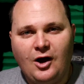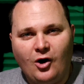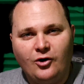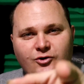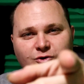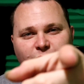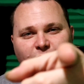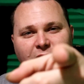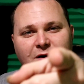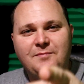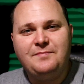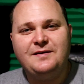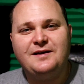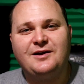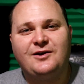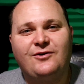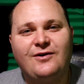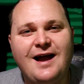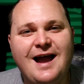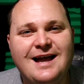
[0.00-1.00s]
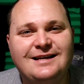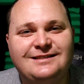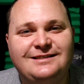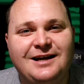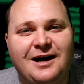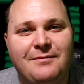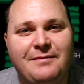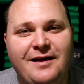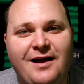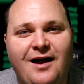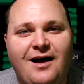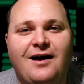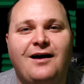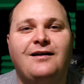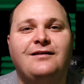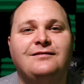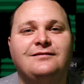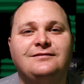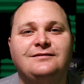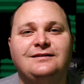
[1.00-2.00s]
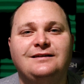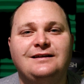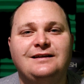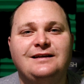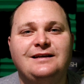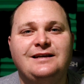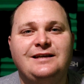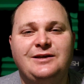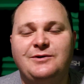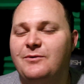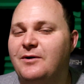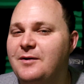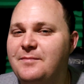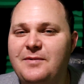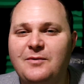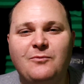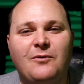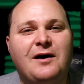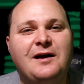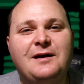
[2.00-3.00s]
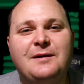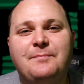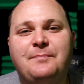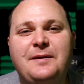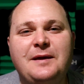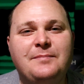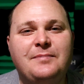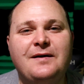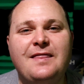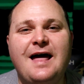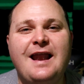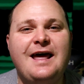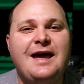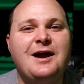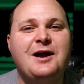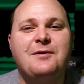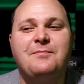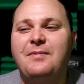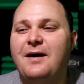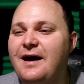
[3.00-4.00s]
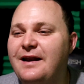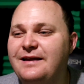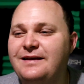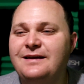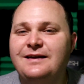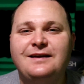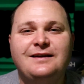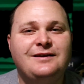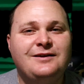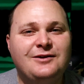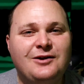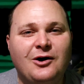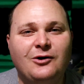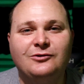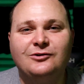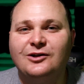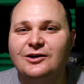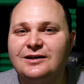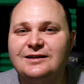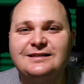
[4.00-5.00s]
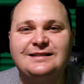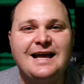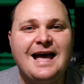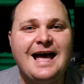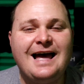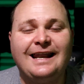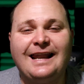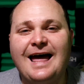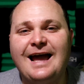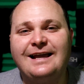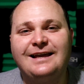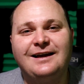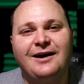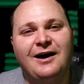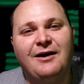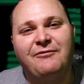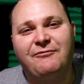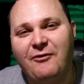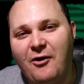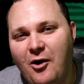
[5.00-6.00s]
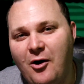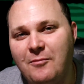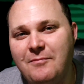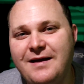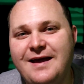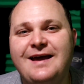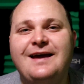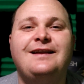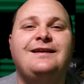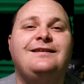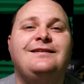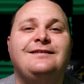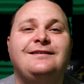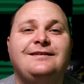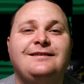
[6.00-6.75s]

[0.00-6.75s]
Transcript: Oh, you want to be a crash dummy, huh? You want to be one of them people that everybody, you know, looks at like a fall man?